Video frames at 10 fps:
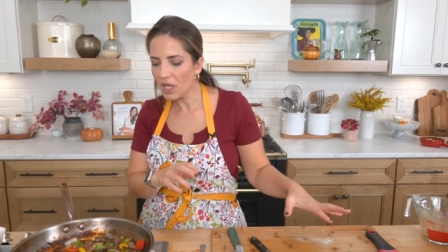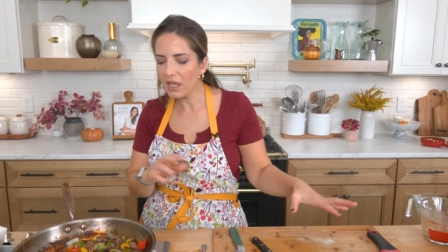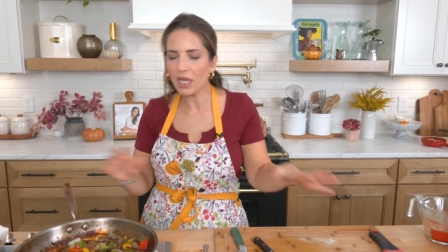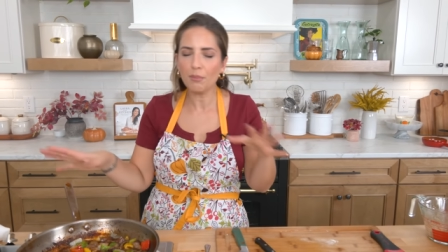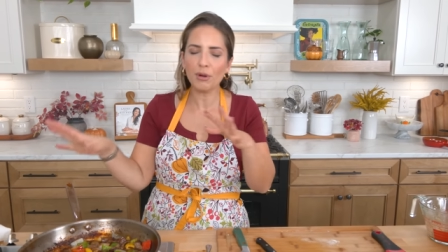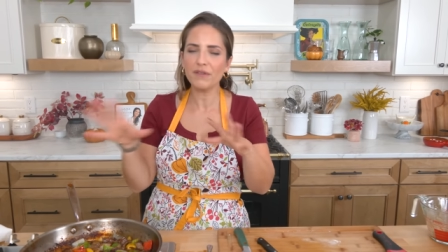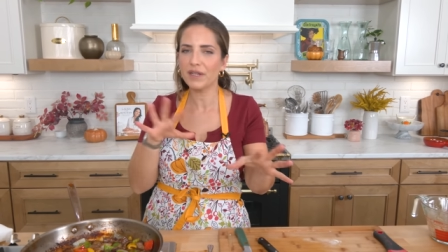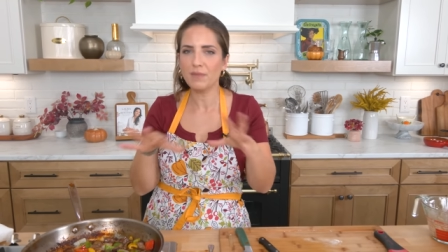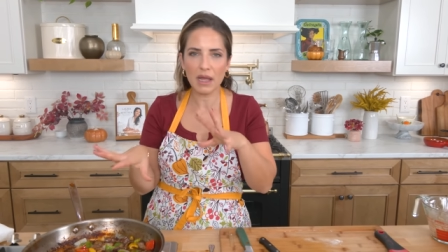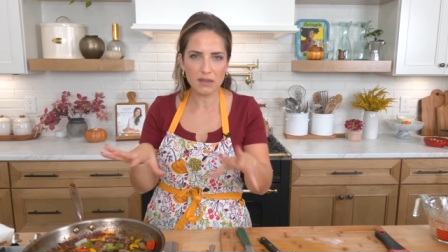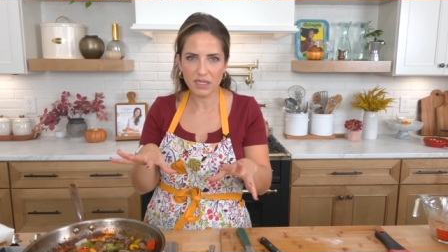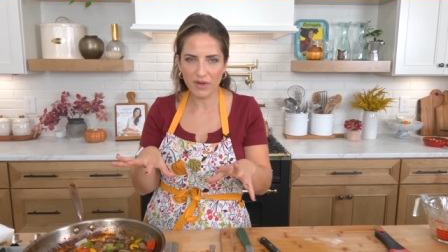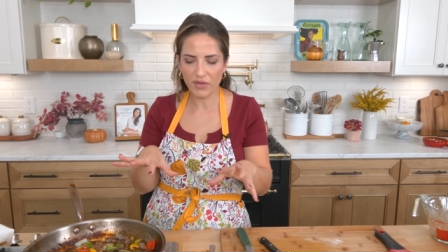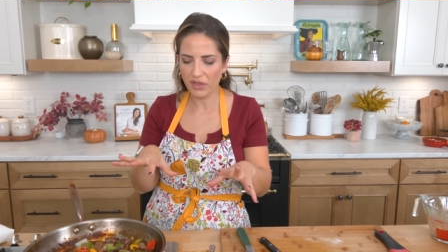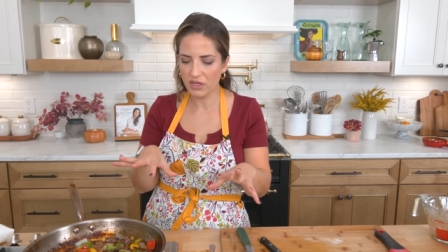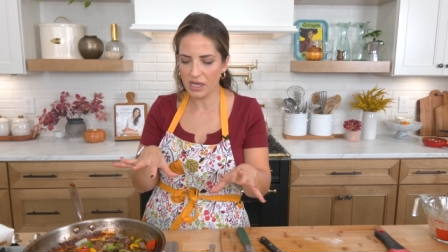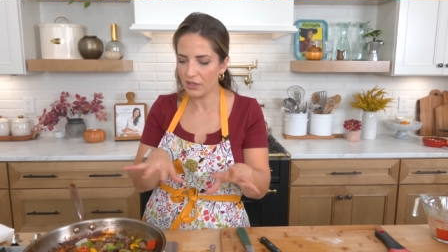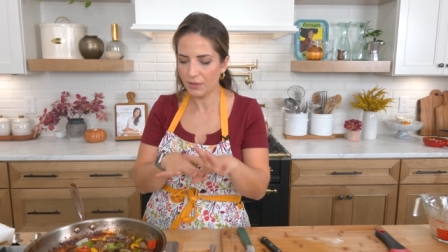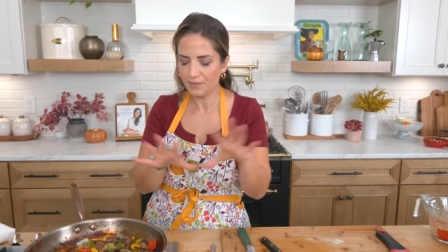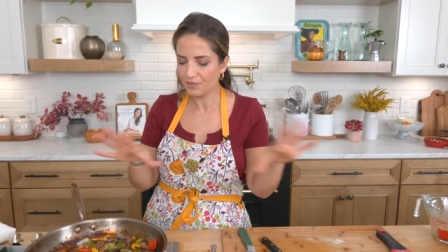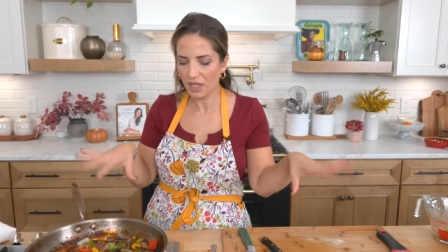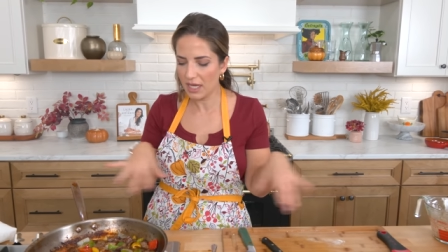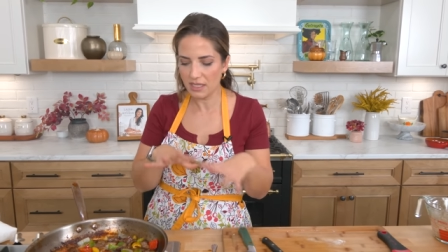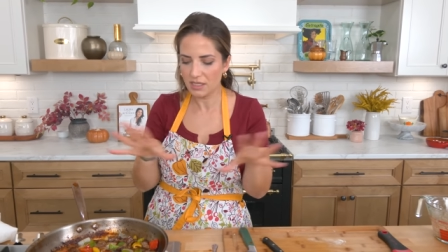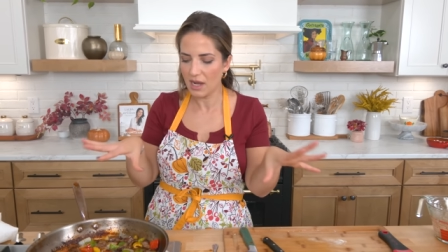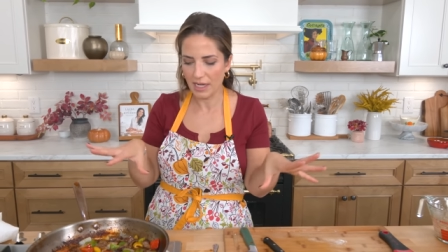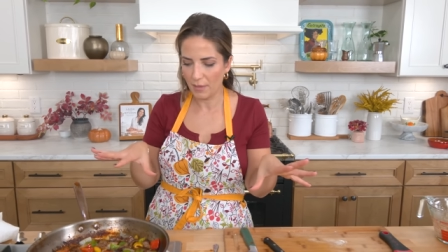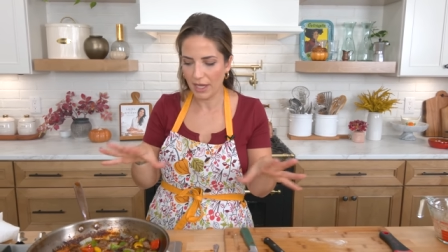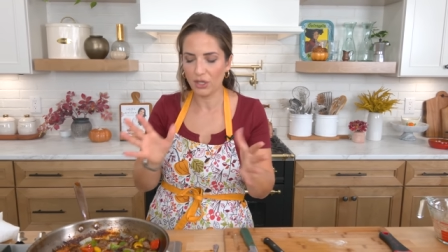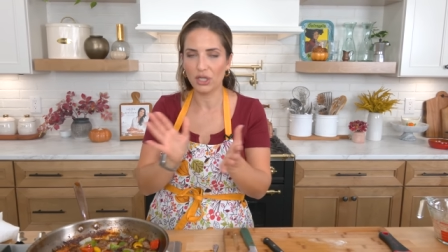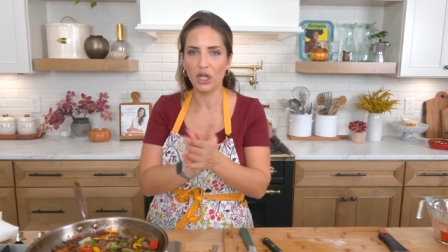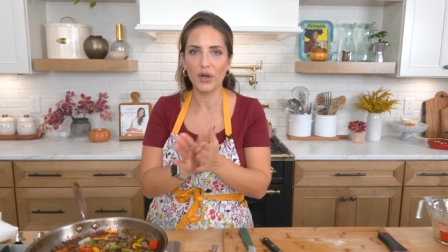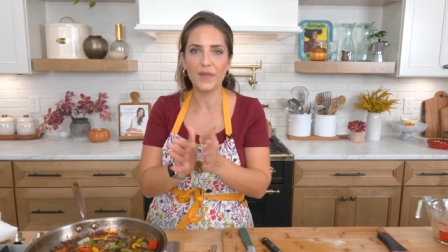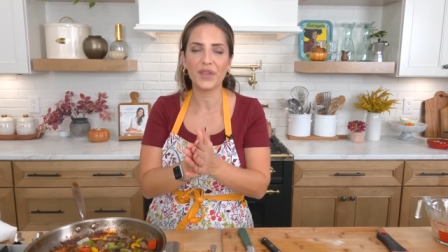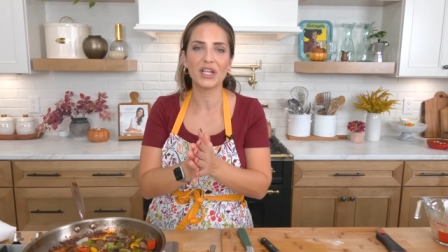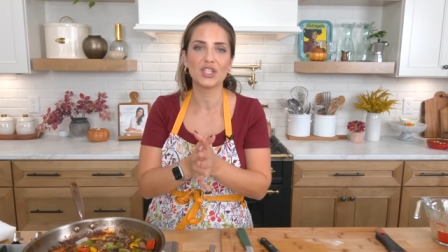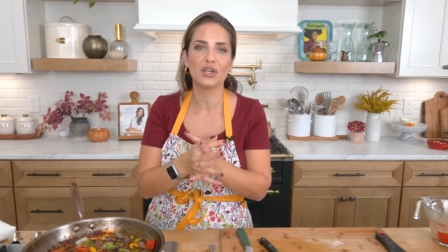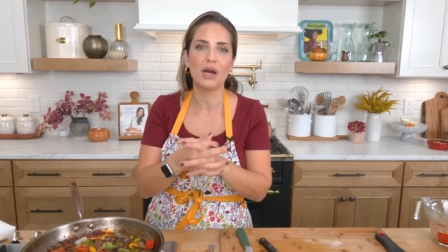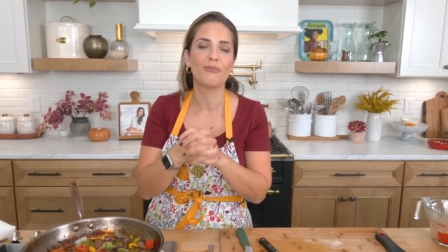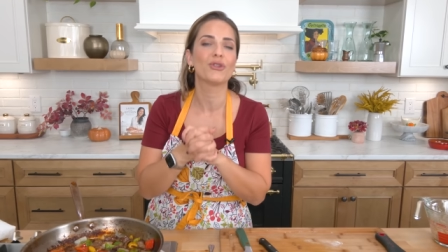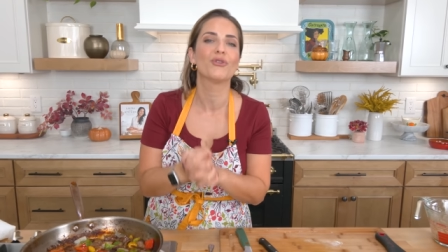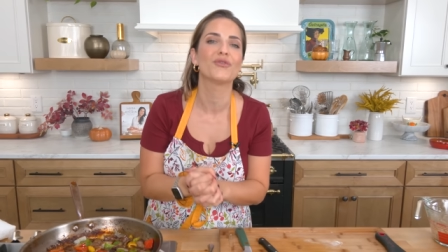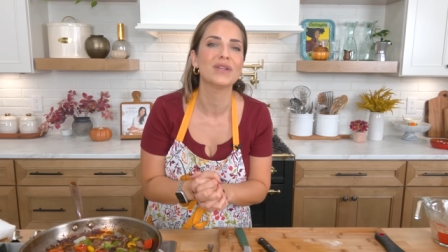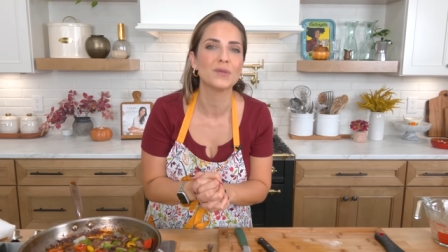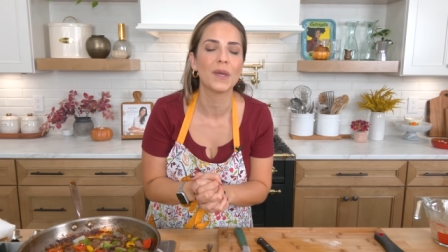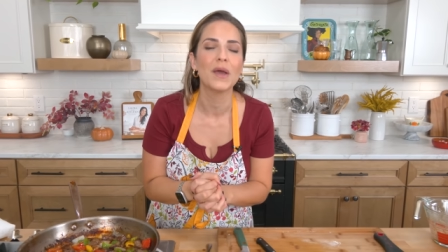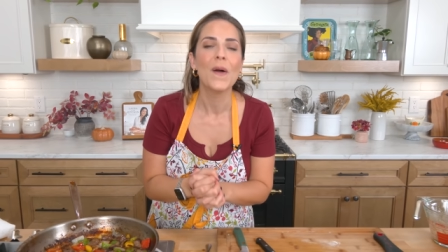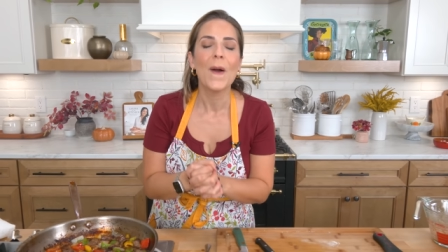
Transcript: Like a perfect balance of everything together. It's dynamite. Go to laurainthekitchen.com for the written recipe.